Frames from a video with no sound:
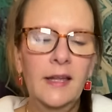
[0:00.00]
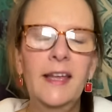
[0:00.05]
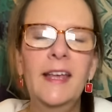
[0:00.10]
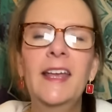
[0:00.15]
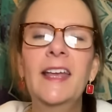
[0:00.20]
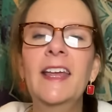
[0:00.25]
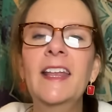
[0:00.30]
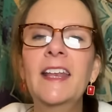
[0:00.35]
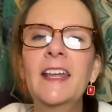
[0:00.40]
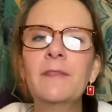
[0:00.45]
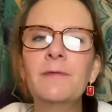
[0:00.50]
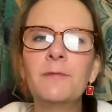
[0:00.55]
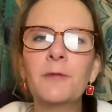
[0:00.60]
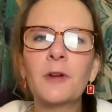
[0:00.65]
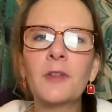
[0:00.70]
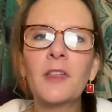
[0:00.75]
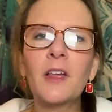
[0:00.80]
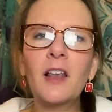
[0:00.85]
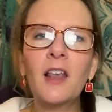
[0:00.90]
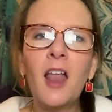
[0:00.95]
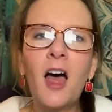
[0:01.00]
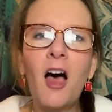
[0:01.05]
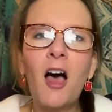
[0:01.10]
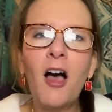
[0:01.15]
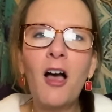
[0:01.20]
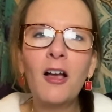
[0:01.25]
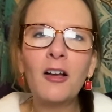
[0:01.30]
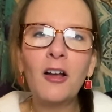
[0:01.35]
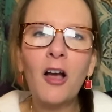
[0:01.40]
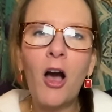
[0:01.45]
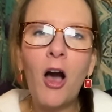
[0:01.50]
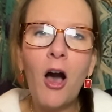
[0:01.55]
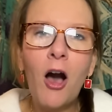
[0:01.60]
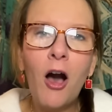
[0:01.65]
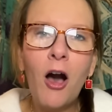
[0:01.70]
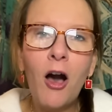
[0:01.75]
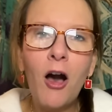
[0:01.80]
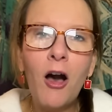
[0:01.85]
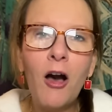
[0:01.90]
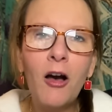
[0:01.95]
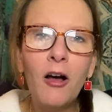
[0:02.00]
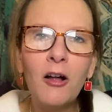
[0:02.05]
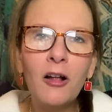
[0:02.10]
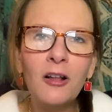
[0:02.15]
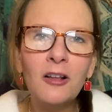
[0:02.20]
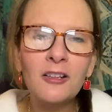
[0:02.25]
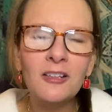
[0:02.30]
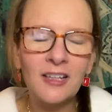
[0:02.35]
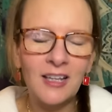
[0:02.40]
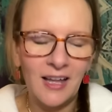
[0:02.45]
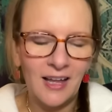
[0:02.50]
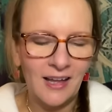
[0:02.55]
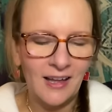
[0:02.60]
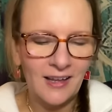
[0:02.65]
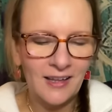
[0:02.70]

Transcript: In it for the long haul.